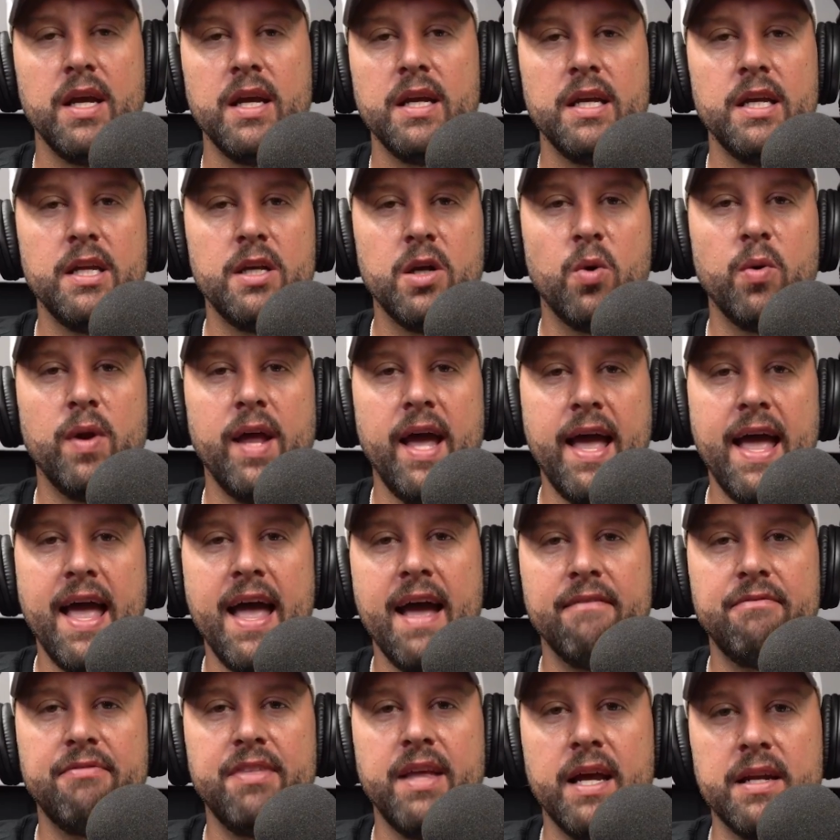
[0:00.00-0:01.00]
You don't
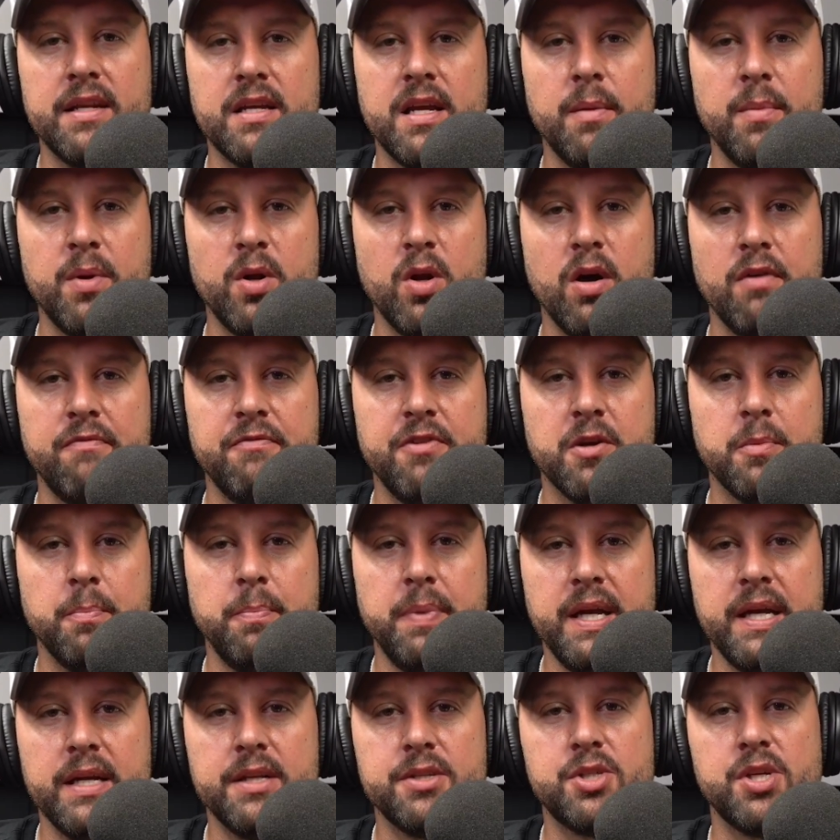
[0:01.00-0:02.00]
have that coming off your
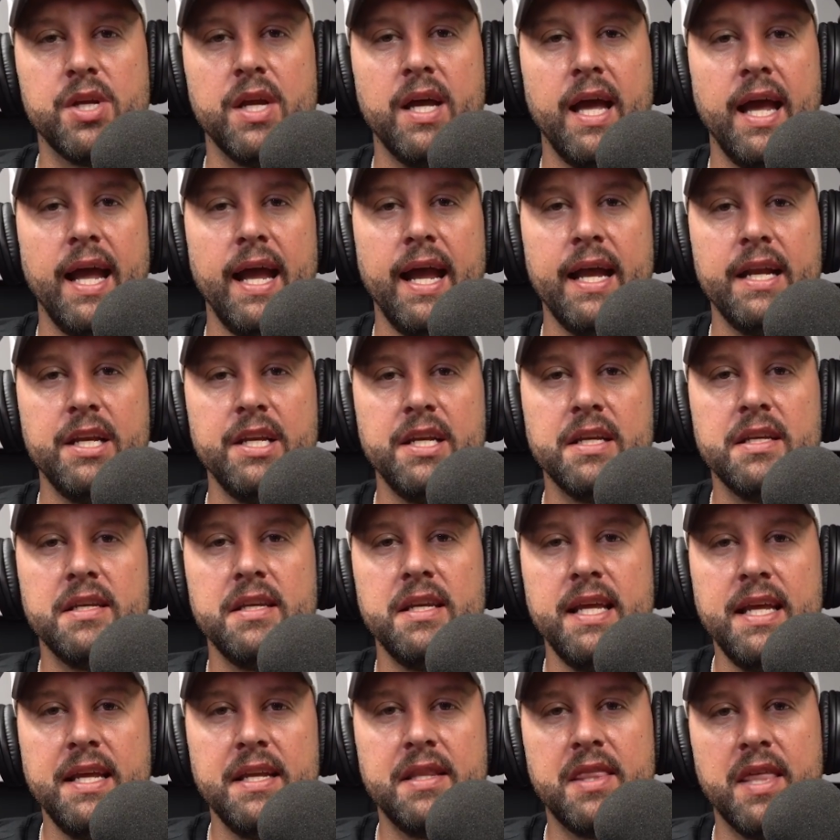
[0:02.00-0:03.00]
bench, and you
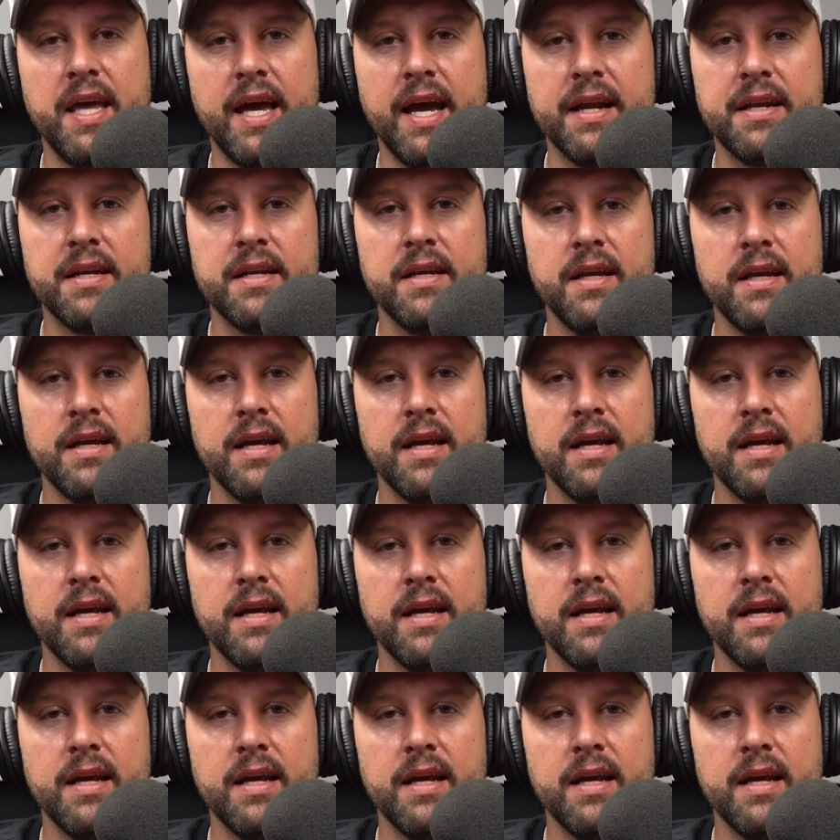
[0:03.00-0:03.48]
need that.